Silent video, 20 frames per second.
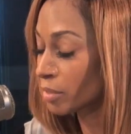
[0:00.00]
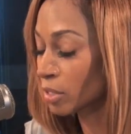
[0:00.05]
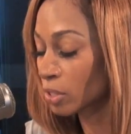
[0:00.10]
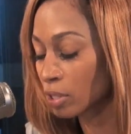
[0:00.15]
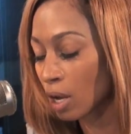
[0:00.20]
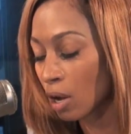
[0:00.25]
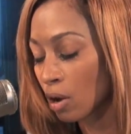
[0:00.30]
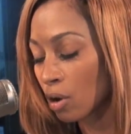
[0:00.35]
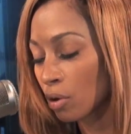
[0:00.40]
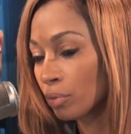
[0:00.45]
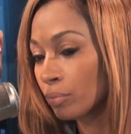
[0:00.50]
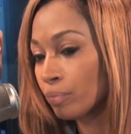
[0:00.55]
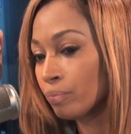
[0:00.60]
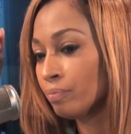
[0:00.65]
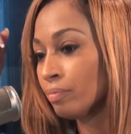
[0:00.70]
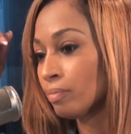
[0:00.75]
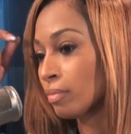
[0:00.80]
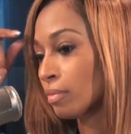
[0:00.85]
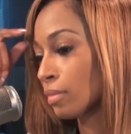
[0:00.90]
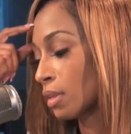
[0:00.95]
So,
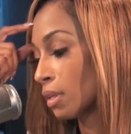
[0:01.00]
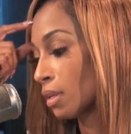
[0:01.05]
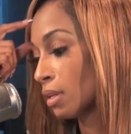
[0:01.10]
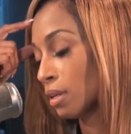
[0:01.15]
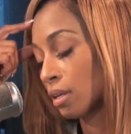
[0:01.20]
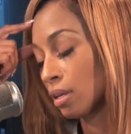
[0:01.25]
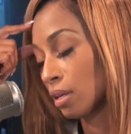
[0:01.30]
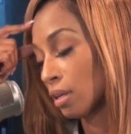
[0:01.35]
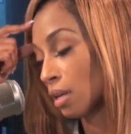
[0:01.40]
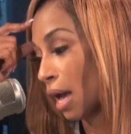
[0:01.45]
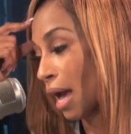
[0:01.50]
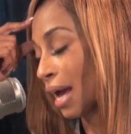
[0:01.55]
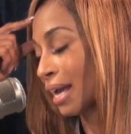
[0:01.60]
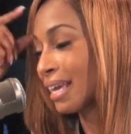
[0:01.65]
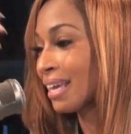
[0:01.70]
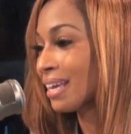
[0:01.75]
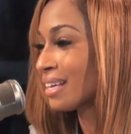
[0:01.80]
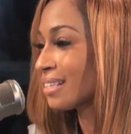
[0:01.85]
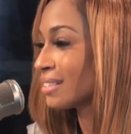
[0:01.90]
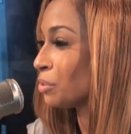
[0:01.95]
I
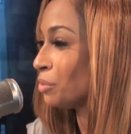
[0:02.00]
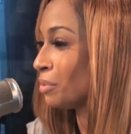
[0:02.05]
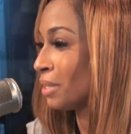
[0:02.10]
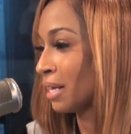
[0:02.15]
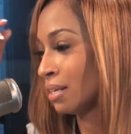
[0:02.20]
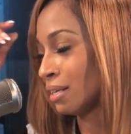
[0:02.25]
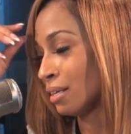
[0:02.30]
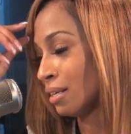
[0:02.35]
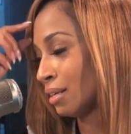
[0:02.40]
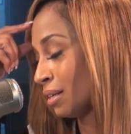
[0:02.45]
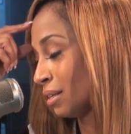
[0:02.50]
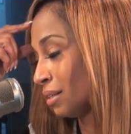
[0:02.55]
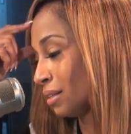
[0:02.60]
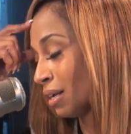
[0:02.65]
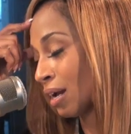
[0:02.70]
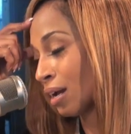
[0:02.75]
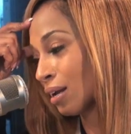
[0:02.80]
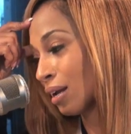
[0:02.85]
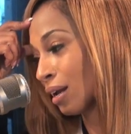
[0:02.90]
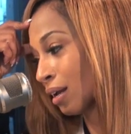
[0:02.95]
can't do that
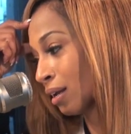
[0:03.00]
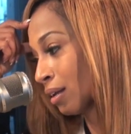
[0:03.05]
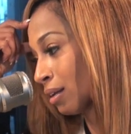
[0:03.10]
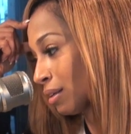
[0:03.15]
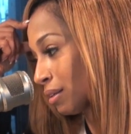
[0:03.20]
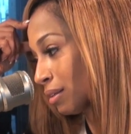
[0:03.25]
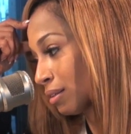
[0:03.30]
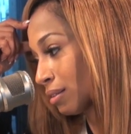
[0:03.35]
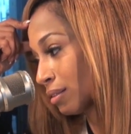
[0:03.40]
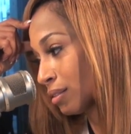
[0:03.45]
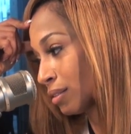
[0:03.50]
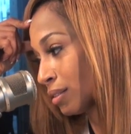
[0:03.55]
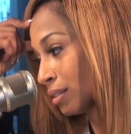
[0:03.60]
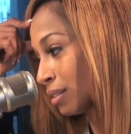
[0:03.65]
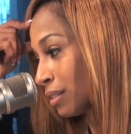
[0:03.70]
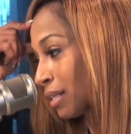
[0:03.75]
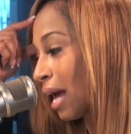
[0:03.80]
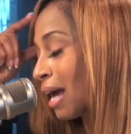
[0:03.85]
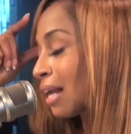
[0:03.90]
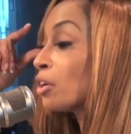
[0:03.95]
again. I
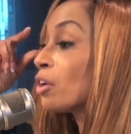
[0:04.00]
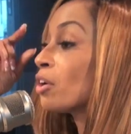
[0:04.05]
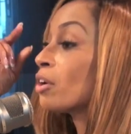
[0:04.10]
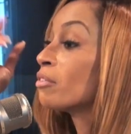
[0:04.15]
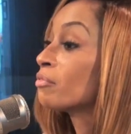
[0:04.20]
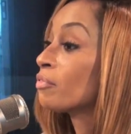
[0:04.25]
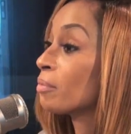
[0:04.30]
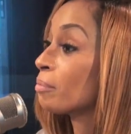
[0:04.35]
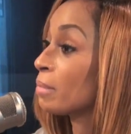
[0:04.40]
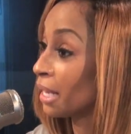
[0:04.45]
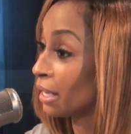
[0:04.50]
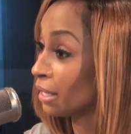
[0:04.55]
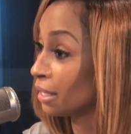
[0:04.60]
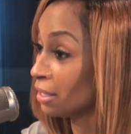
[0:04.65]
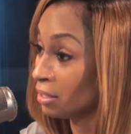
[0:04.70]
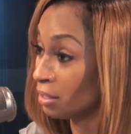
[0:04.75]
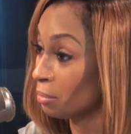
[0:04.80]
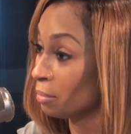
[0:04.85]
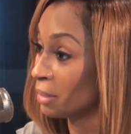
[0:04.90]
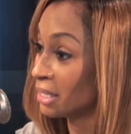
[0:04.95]
learned from my,
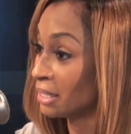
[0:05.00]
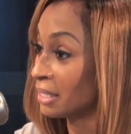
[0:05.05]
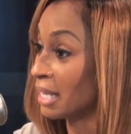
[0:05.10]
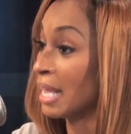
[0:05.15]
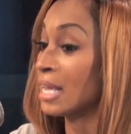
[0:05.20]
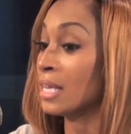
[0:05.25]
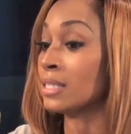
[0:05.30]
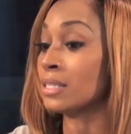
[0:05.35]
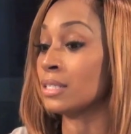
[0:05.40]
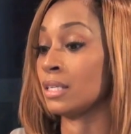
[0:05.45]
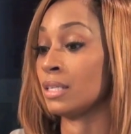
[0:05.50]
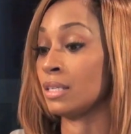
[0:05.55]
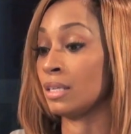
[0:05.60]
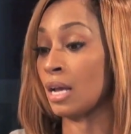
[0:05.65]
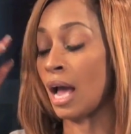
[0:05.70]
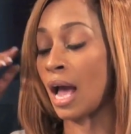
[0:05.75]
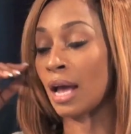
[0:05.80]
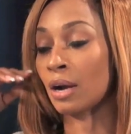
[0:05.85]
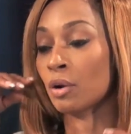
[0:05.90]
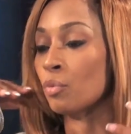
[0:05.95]
you know, mistakes, and
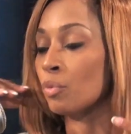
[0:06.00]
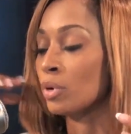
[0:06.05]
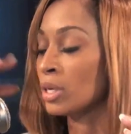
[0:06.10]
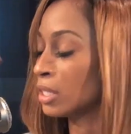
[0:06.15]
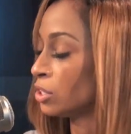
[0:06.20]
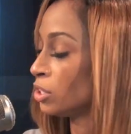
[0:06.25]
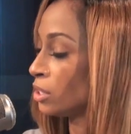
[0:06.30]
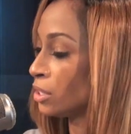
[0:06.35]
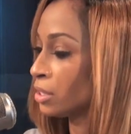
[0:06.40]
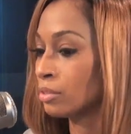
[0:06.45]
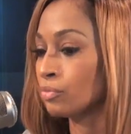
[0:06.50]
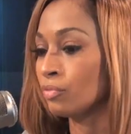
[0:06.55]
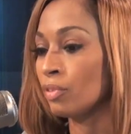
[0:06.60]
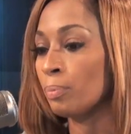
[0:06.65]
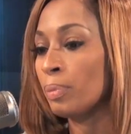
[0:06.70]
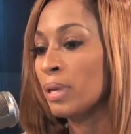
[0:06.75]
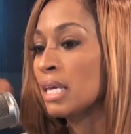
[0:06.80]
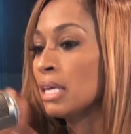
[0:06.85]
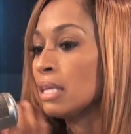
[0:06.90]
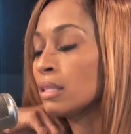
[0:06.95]
I don't want to just
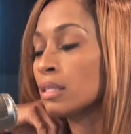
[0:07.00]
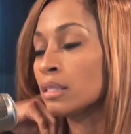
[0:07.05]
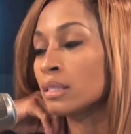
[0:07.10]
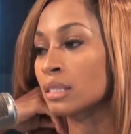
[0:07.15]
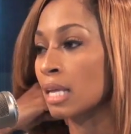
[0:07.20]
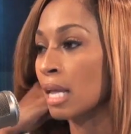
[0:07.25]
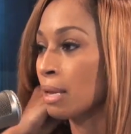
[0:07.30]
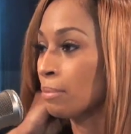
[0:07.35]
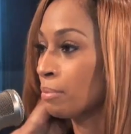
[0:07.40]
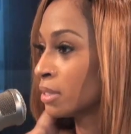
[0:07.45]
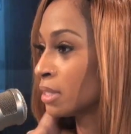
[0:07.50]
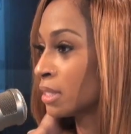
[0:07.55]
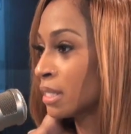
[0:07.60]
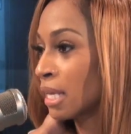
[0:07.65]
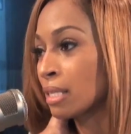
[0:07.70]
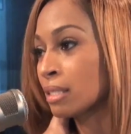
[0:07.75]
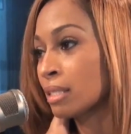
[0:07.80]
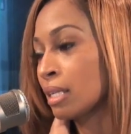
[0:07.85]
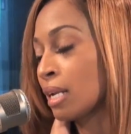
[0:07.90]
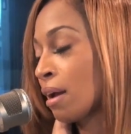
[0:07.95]
repeat the same
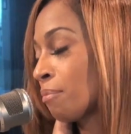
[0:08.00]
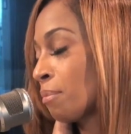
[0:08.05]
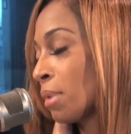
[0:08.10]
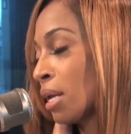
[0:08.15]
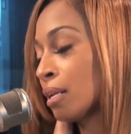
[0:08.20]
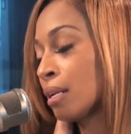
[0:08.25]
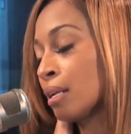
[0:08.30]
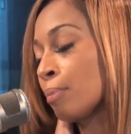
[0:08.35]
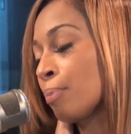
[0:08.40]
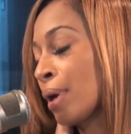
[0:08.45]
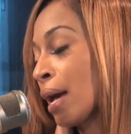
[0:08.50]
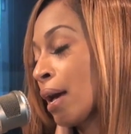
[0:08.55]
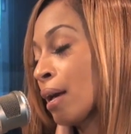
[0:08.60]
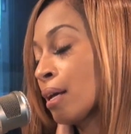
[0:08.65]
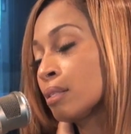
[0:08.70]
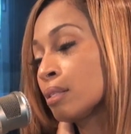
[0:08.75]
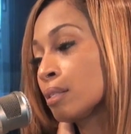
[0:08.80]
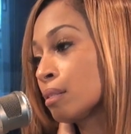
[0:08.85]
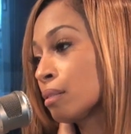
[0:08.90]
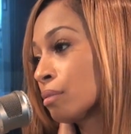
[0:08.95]
mistakes that I made in the
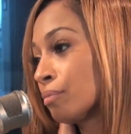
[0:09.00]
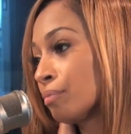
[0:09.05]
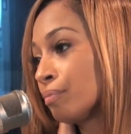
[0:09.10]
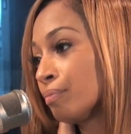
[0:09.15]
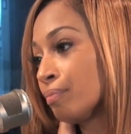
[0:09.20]
past.